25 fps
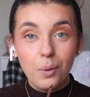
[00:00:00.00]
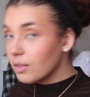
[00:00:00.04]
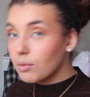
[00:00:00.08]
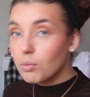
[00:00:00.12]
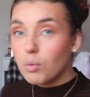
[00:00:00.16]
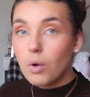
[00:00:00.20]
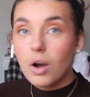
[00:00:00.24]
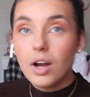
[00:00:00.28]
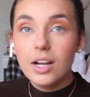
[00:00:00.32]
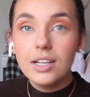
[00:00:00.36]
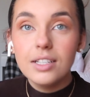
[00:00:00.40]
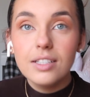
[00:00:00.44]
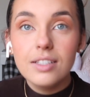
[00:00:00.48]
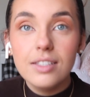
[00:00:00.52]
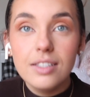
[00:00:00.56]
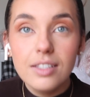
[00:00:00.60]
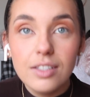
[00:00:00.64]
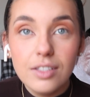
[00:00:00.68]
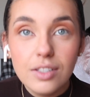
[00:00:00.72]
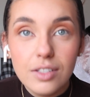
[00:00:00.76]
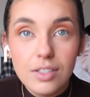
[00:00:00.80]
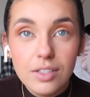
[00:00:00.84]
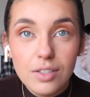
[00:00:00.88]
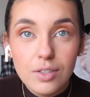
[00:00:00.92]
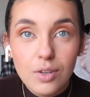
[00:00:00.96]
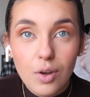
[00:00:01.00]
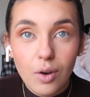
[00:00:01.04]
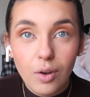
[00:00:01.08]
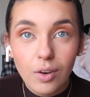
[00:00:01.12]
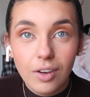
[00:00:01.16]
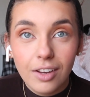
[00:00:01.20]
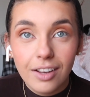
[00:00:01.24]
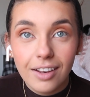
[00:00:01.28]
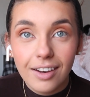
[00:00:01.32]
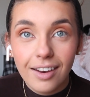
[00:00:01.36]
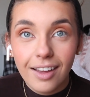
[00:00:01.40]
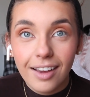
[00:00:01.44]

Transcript: Why does it just not look